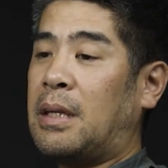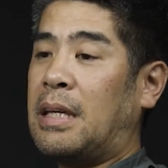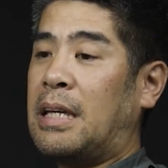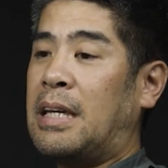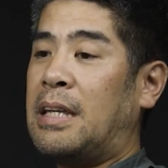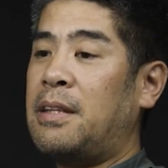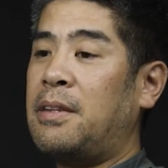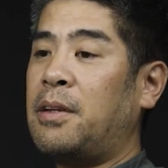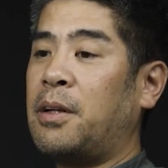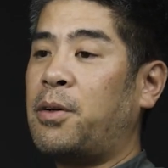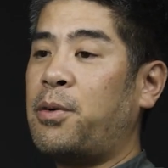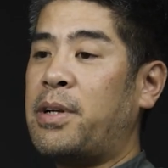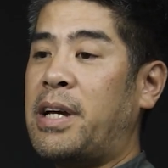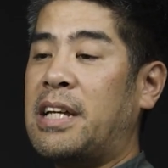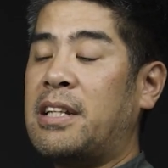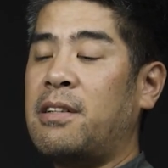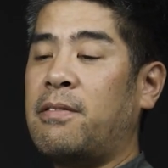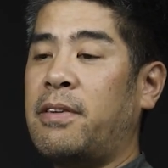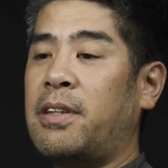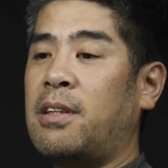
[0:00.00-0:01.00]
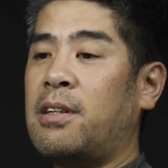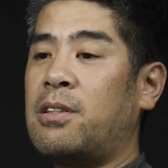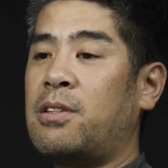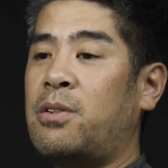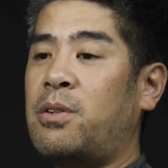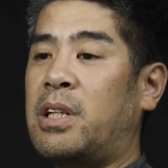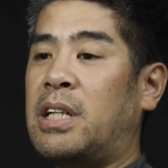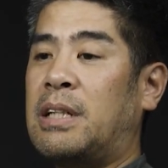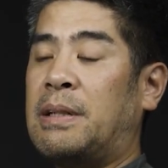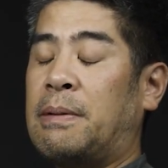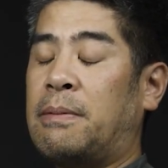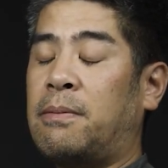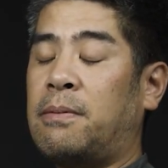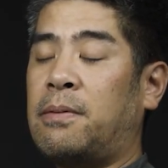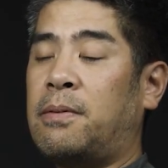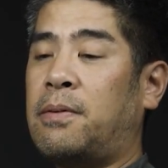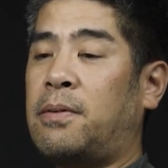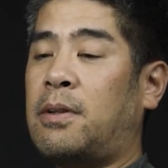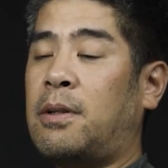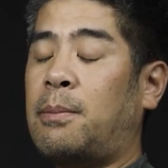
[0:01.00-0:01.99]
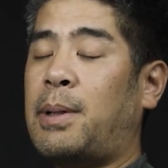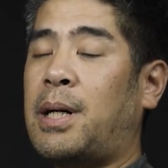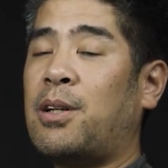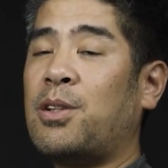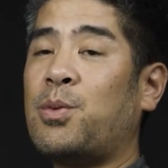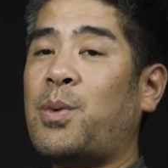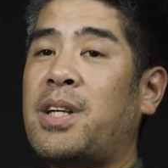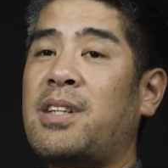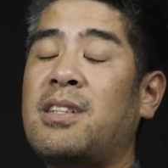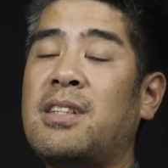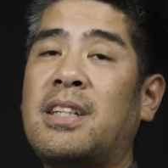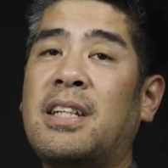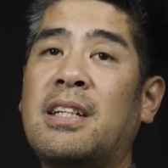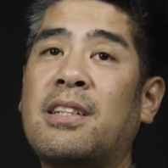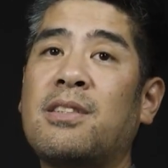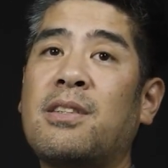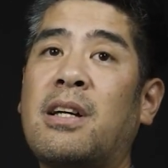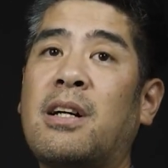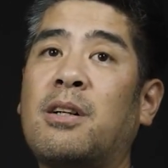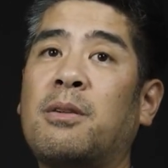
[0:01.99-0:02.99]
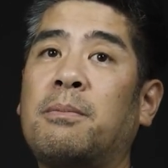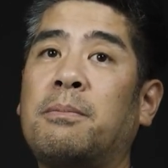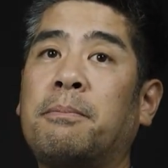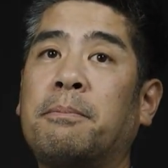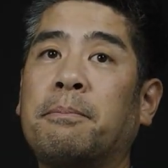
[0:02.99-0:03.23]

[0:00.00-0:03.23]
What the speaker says: in the creative industry for about 20 years now.